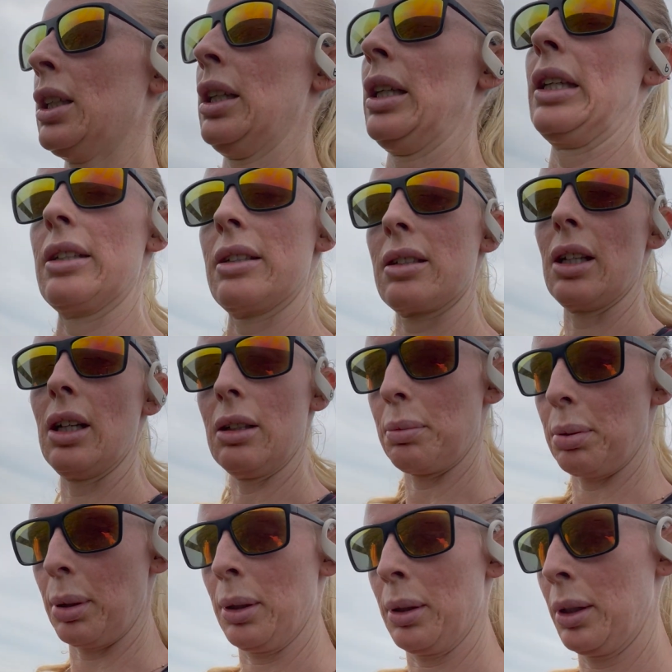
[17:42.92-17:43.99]
it's up
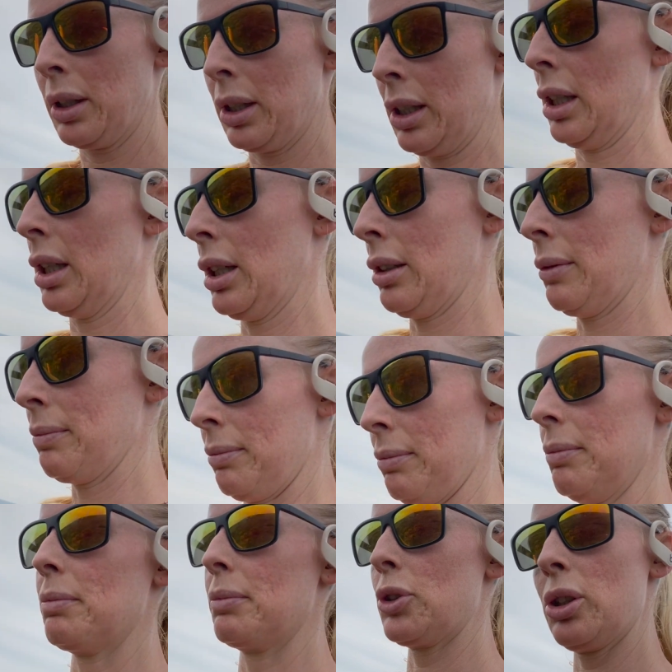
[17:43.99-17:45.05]

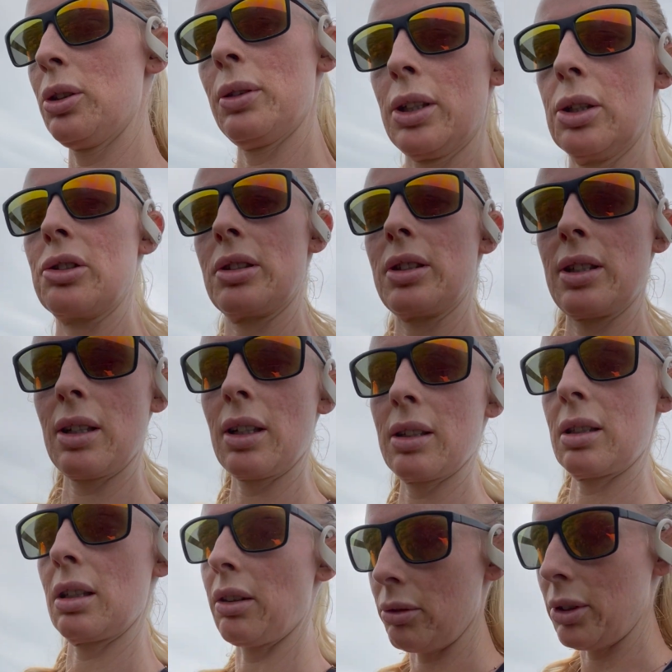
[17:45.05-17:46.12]

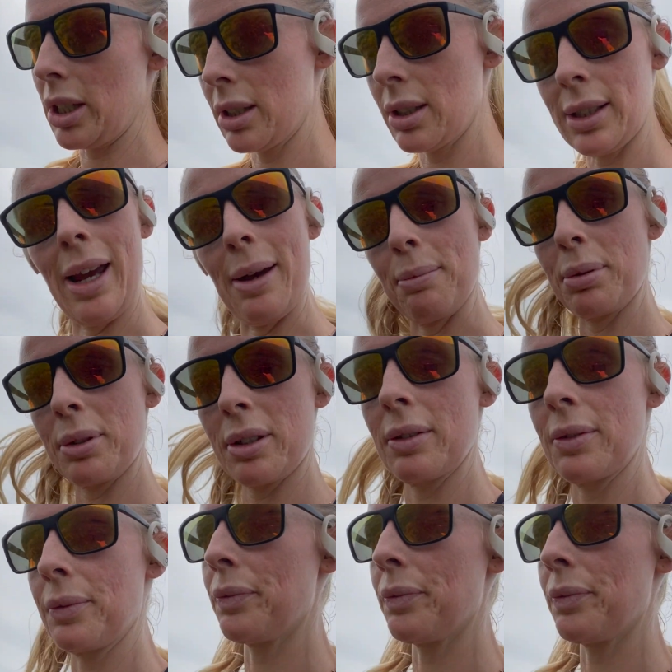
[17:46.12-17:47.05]
263 steps